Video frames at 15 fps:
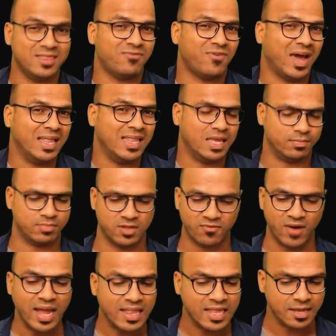the file name. The
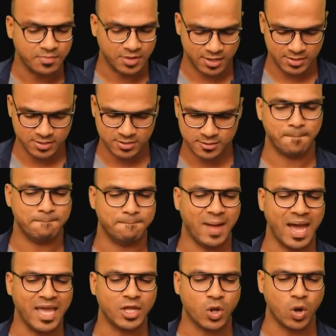file name is
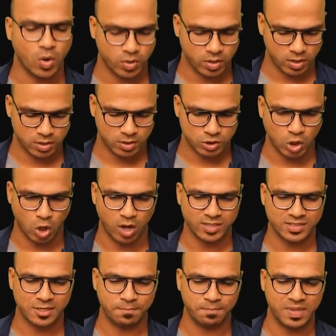
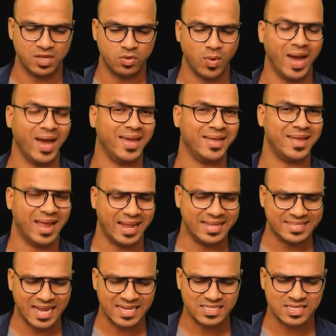mycode.py,
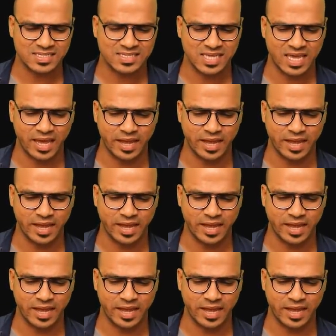and that's it. Say